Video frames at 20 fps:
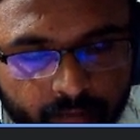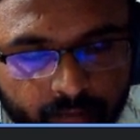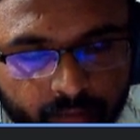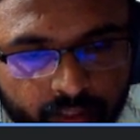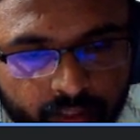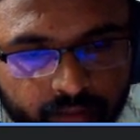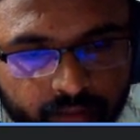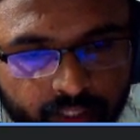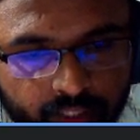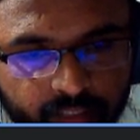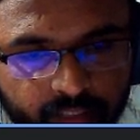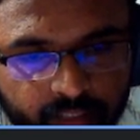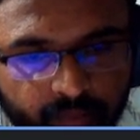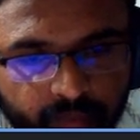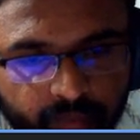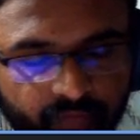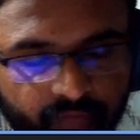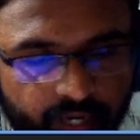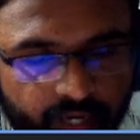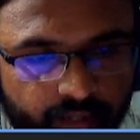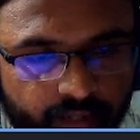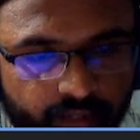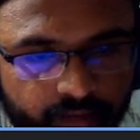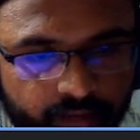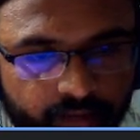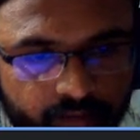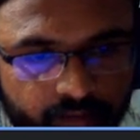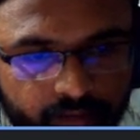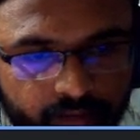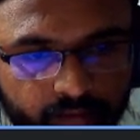So it is being weighed
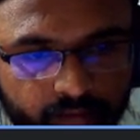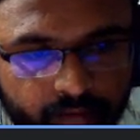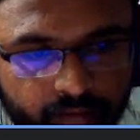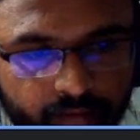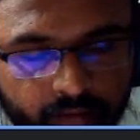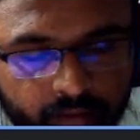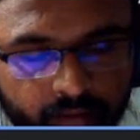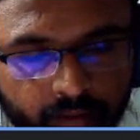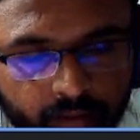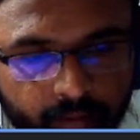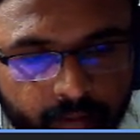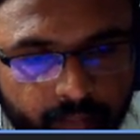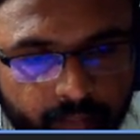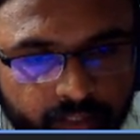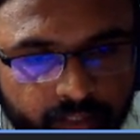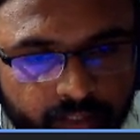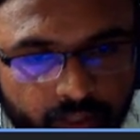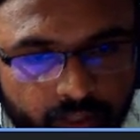based on